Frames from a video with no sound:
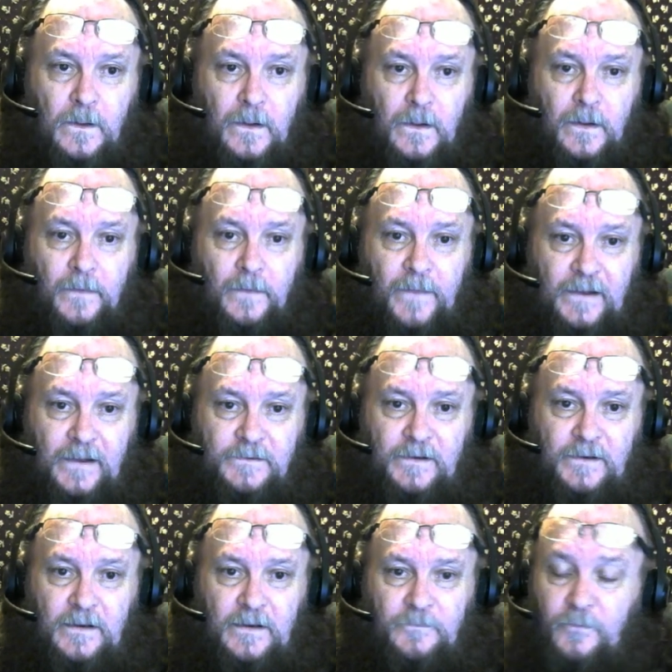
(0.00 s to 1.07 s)
that's
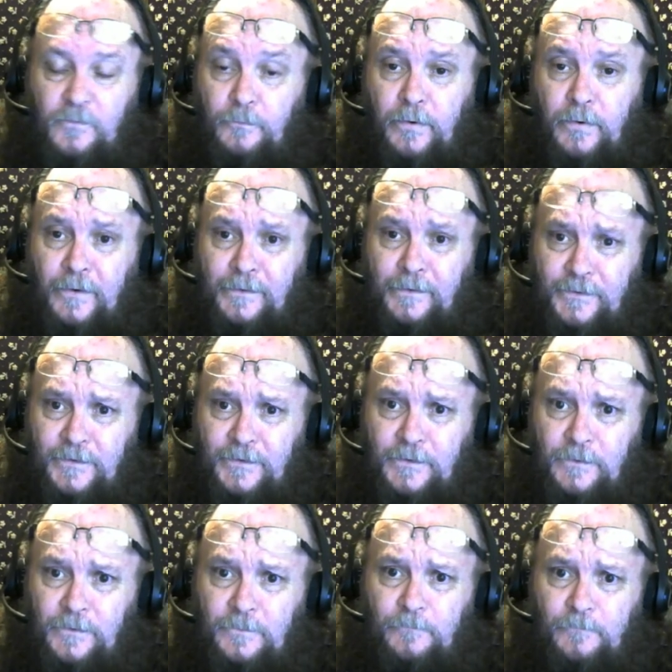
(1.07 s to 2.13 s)
it for part 2,
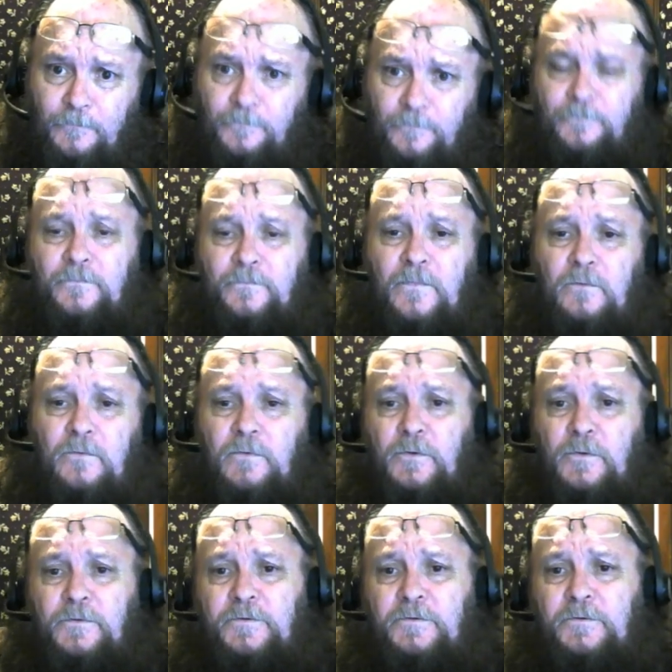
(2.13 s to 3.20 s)
folks.